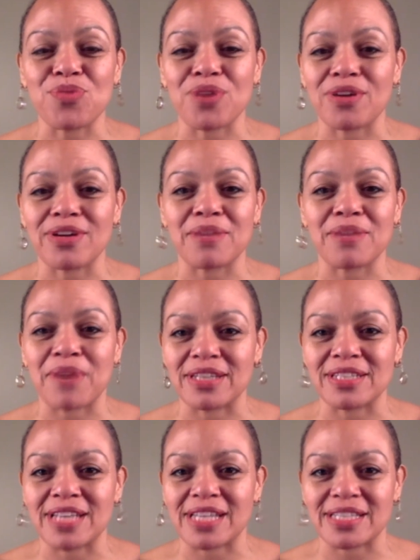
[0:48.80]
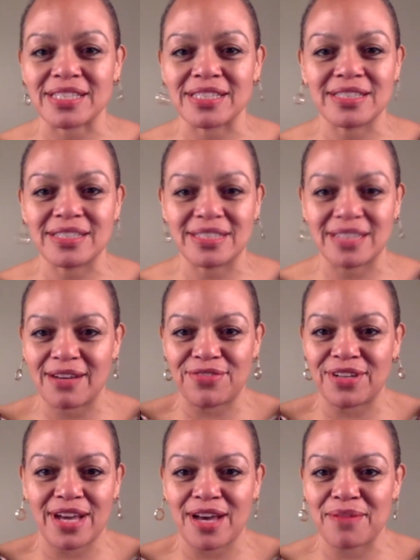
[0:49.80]
worry about
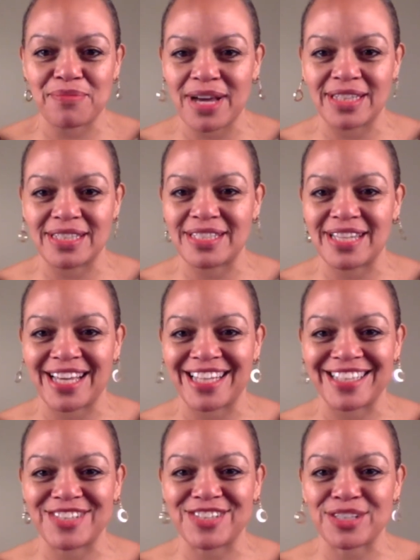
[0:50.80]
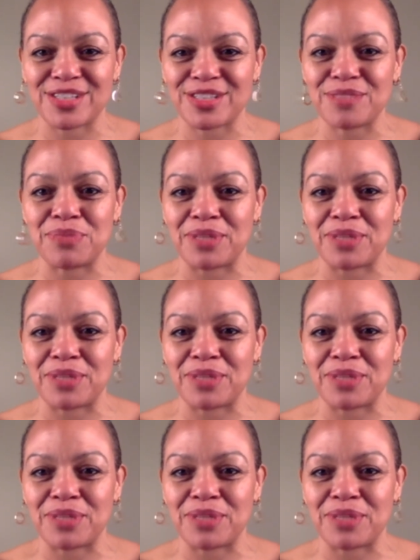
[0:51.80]
toughing up. I'd say just be